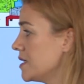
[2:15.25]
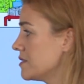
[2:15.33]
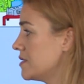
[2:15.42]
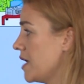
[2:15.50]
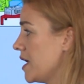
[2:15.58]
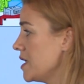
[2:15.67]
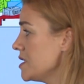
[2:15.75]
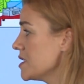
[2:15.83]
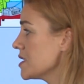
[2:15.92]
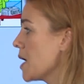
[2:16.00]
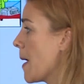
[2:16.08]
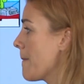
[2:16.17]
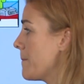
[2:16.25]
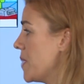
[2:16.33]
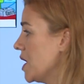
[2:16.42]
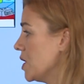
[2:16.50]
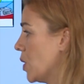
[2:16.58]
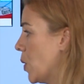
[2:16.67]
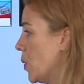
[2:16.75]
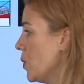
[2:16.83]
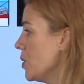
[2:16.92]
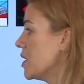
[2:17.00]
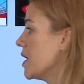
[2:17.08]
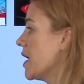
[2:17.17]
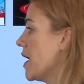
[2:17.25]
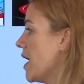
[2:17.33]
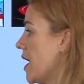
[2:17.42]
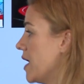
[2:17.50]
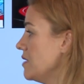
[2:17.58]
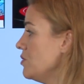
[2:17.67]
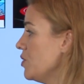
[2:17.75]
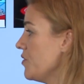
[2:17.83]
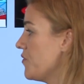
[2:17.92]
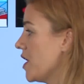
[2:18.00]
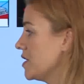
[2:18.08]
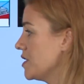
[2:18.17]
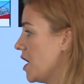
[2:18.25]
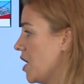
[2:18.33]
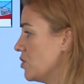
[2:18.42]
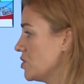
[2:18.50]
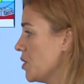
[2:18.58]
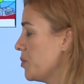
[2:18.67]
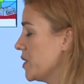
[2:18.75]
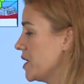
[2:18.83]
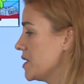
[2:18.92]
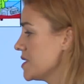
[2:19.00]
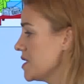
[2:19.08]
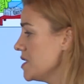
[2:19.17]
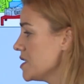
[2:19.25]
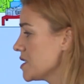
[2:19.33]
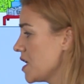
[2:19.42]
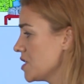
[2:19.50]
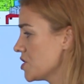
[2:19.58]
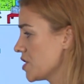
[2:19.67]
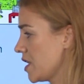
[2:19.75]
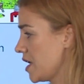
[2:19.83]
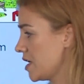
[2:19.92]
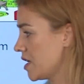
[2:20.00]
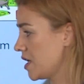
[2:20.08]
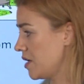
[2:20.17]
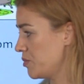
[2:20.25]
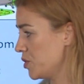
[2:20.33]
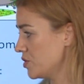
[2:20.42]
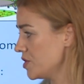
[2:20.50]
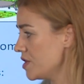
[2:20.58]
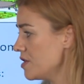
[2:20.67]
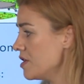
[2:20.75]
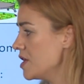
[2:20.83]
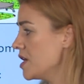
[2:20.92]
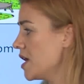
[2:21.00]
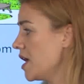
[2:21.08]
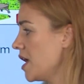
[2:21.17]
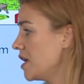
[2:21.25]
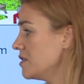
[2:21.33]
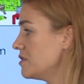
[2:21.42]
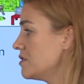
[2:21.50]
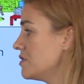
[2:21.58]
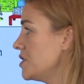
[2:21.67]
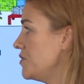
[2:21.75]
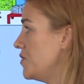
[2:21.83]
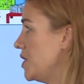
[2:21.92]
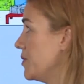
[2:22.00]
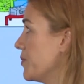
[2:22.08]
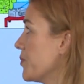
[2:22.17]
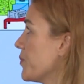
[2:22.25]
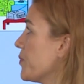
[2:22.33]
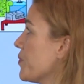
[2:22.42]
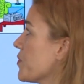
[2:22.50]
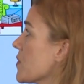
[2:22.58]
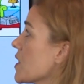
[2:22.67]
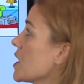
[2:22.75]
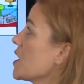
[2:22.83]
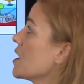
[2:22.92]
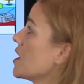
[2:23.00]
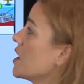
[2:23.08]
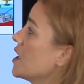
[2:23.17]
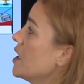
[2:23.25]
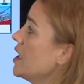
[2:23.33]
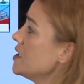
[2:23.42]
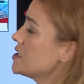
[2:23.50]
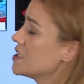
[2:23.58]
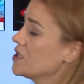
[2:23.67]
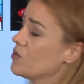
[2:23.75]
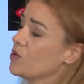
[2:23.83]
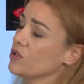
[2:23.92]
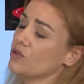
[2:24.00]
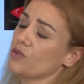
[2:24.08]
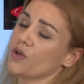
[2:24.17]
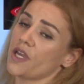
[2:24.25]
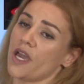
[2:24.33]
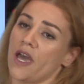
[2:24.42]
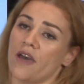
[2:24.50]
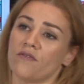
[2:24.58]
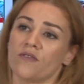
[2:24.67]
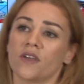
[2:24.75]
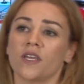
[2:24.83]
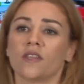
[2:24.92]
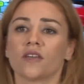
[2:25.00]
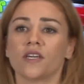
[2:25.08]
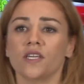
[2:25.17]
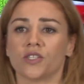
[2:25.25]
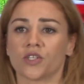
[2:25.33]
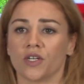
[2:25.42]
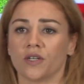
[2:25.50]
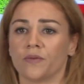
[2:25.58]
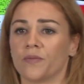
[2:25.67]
desk, pillow, and we find out appliances such like computer and TV. Let's see what do we have in the kitchen.